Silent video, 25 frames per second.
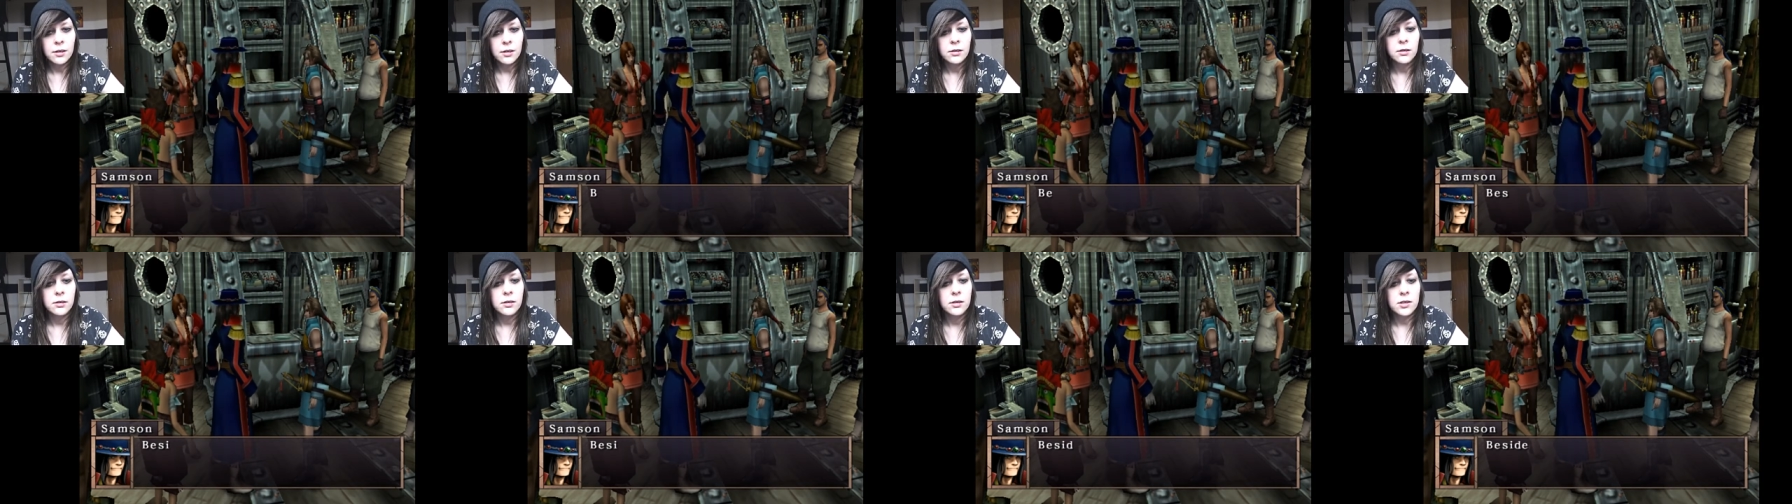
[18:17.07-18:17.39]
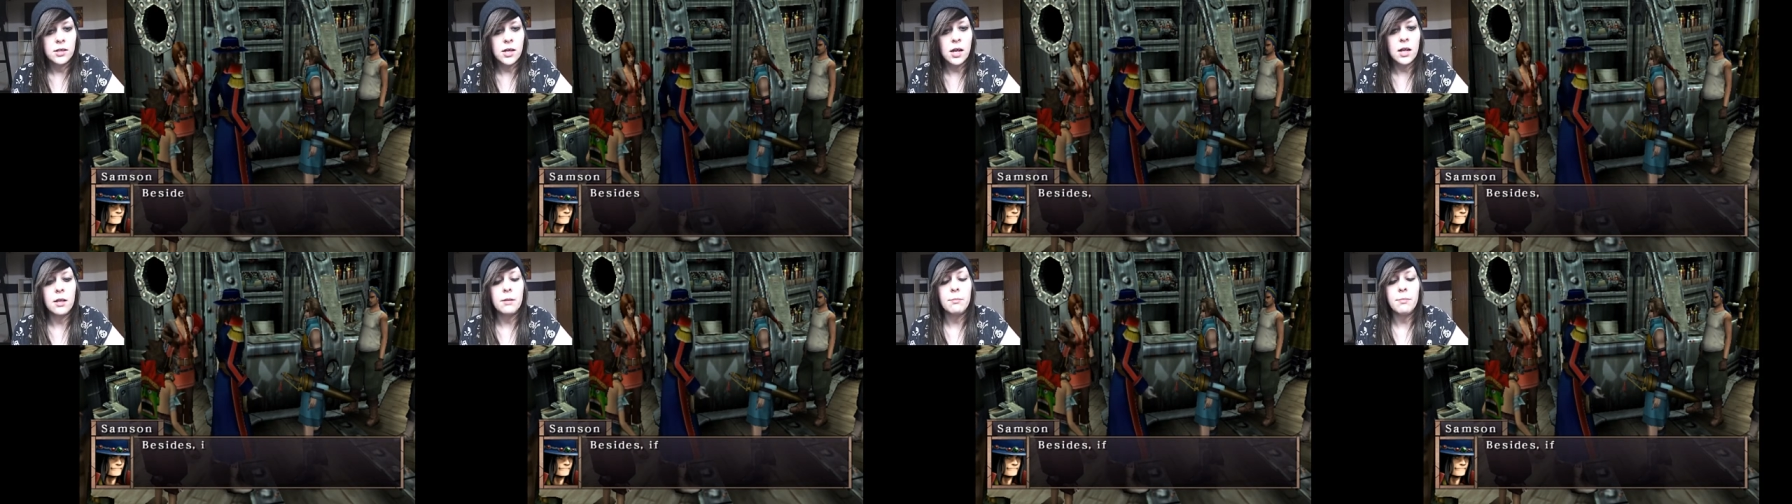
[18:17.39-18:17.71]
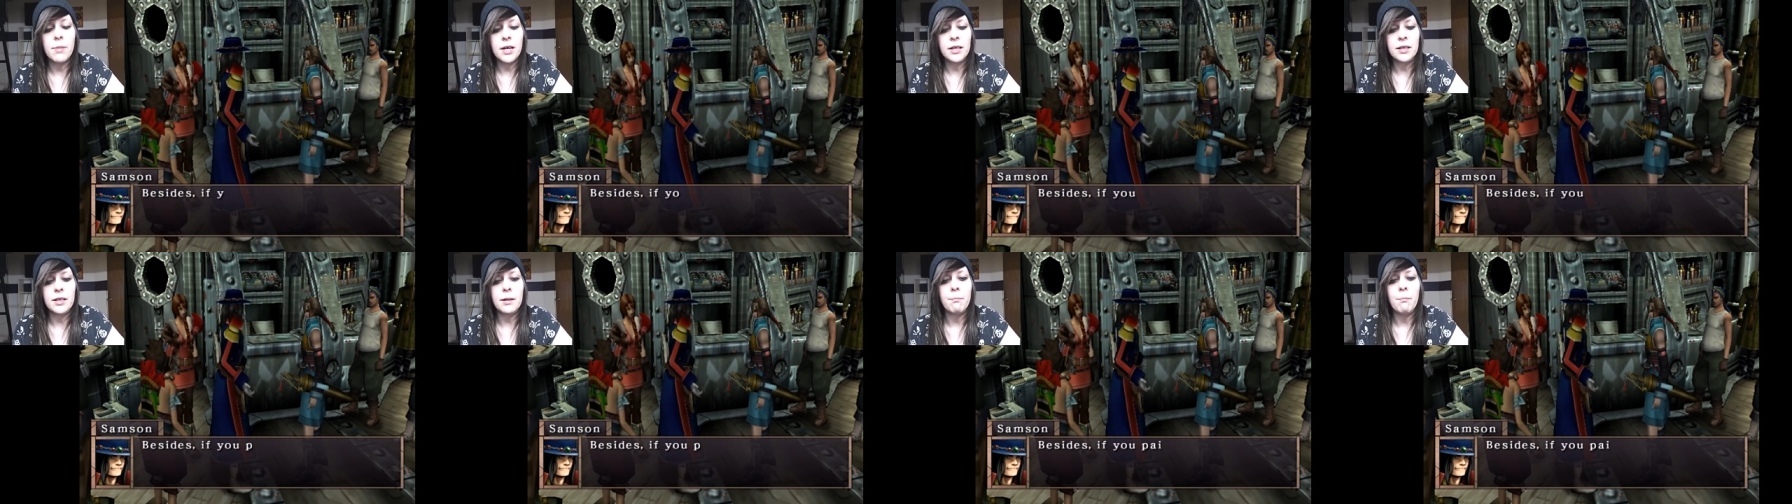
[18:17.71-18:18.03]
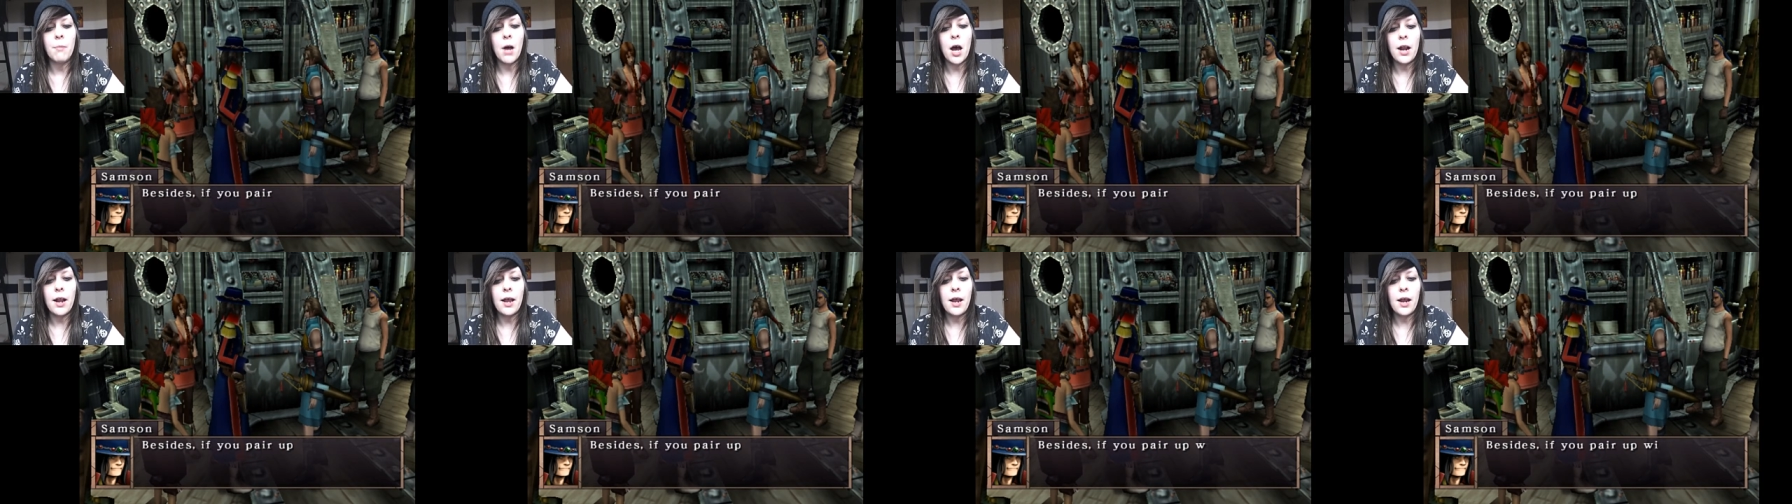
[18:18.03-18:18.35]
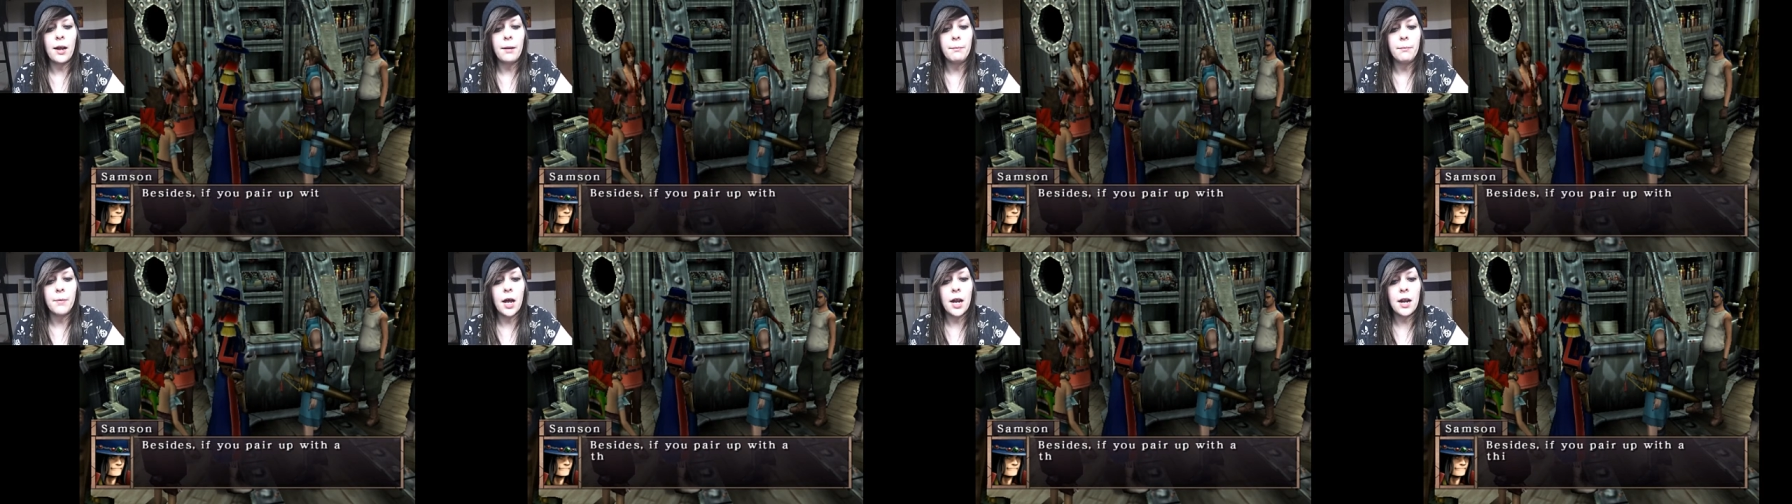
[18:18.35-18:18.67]
It's all about the
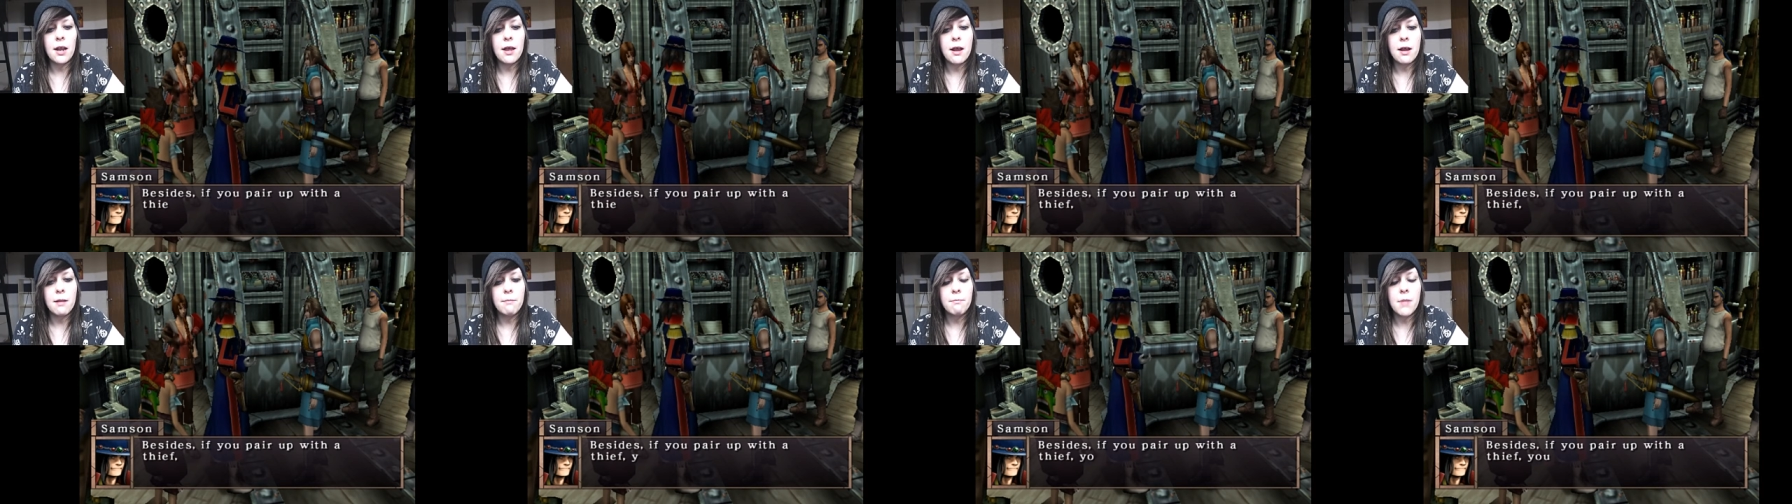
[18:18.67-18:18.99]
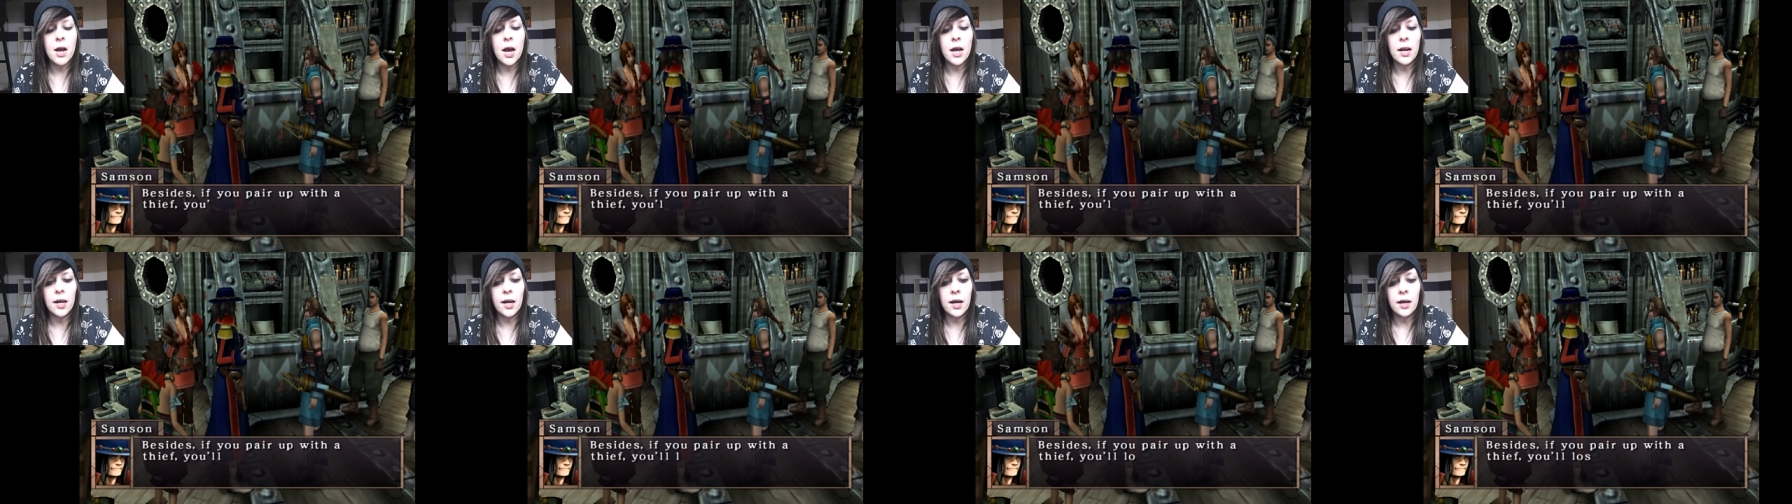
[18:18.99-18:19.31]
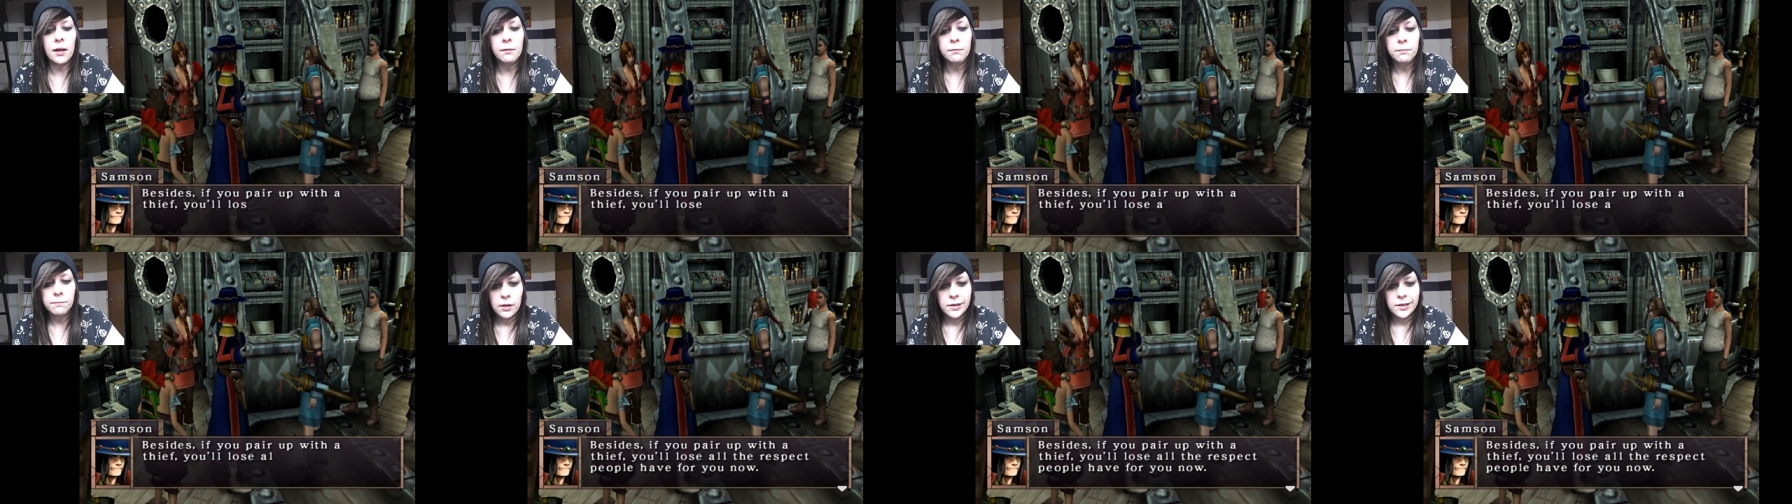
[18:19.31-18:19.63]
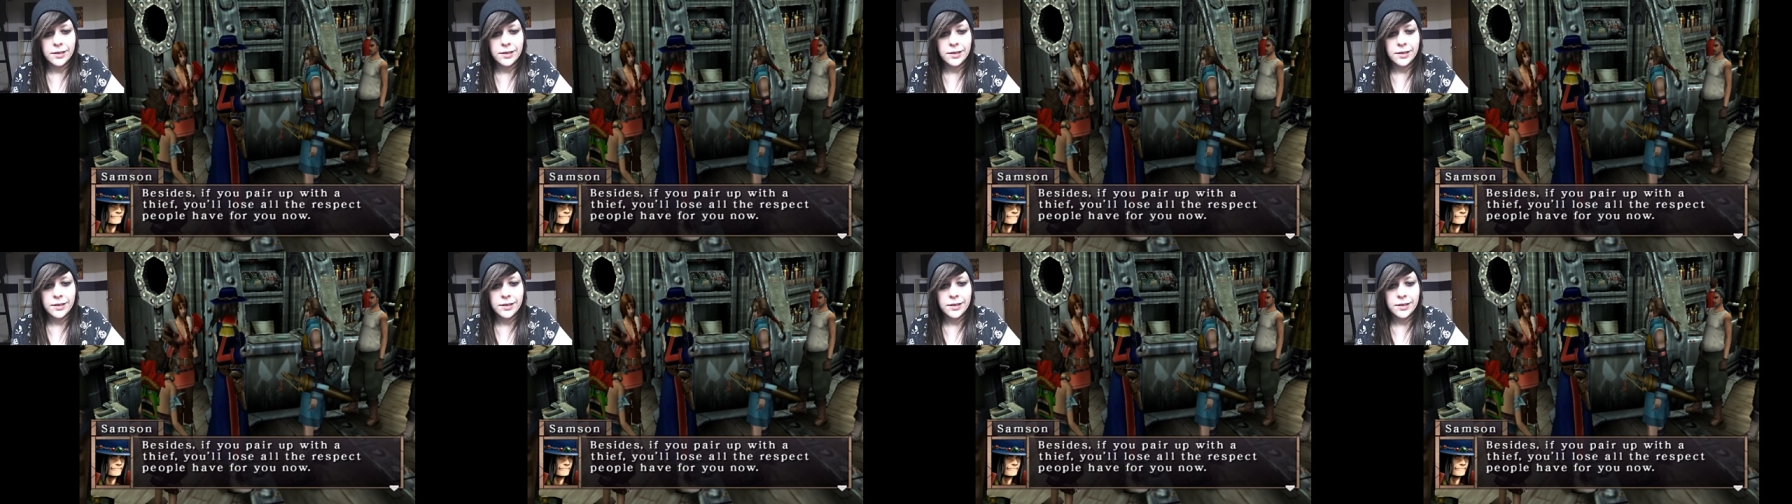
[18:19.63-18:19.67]
money, money, money.